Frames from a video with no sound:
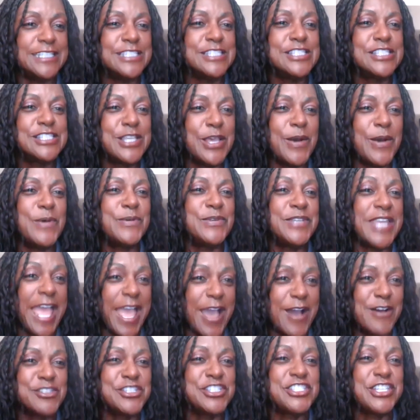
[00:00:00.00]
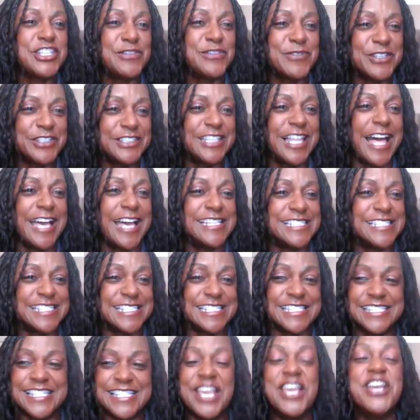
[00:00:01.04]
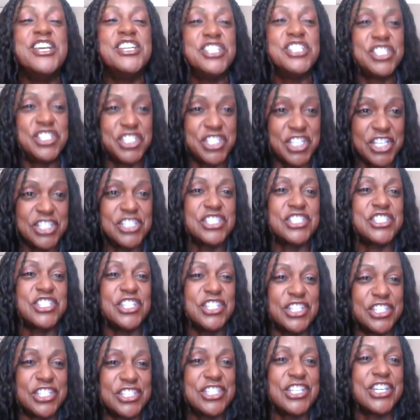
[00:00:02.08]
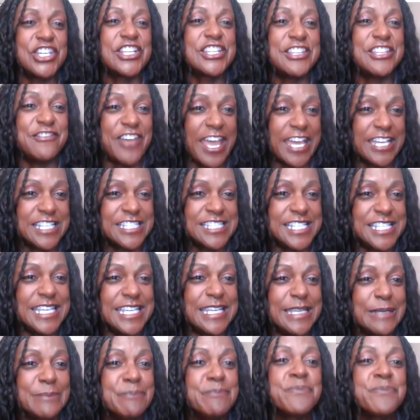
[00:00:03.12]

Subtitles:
And so now she realizes she should have took the vaccine.